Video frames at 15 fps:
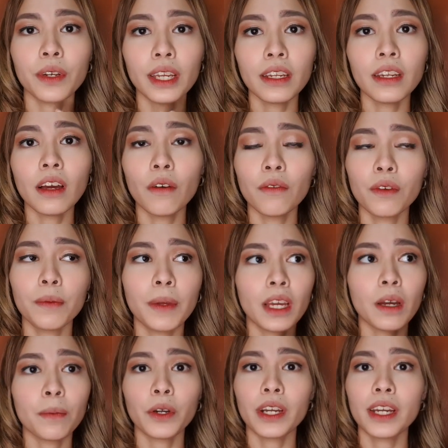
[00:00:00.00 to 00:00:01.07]
rid of your
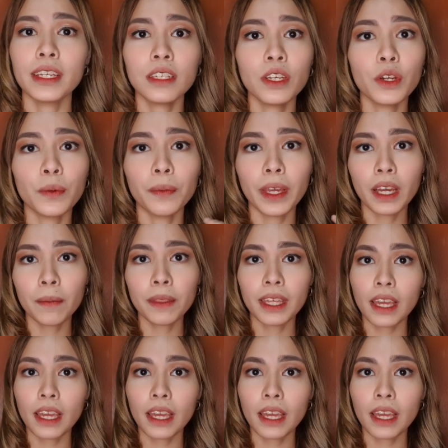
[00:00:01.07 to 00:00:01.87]
makeup or erasing your makeup.